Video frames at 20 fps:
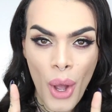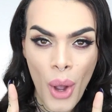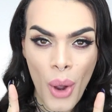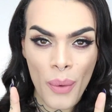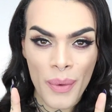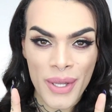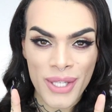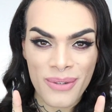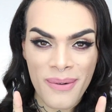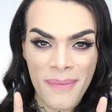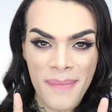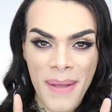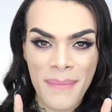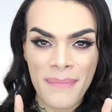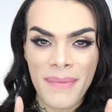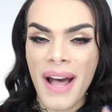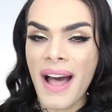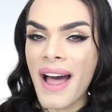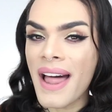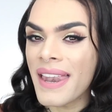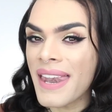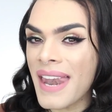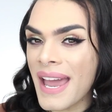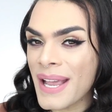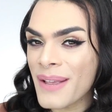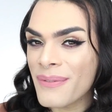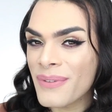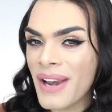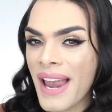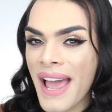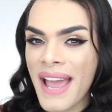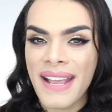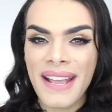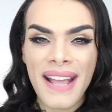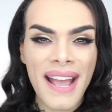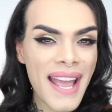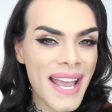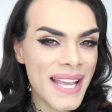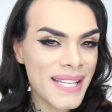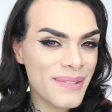always remember, like if you
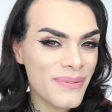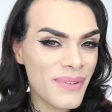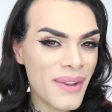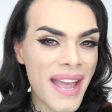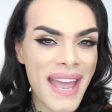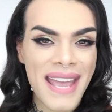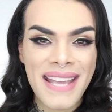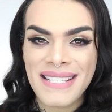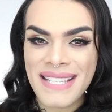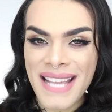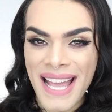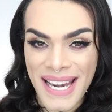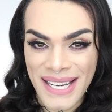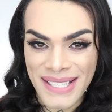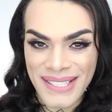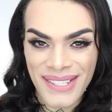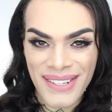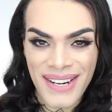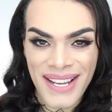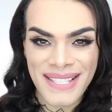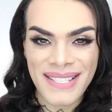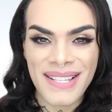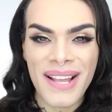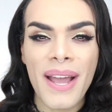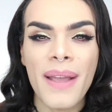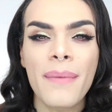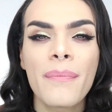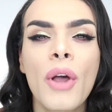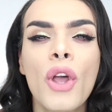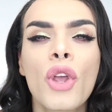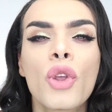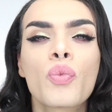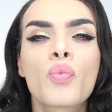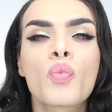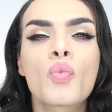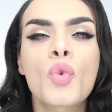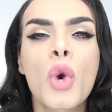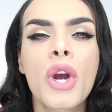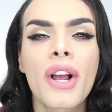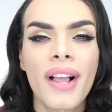like, hate if you hate, and until next time,
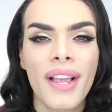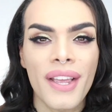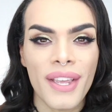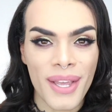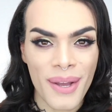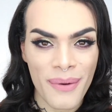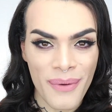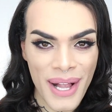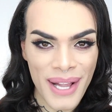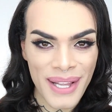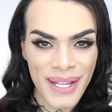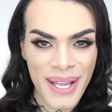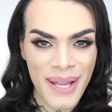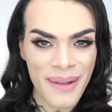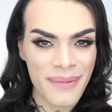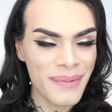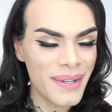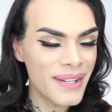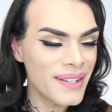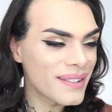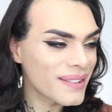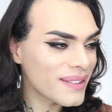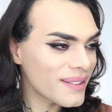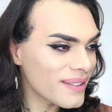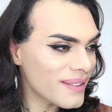you're welcome.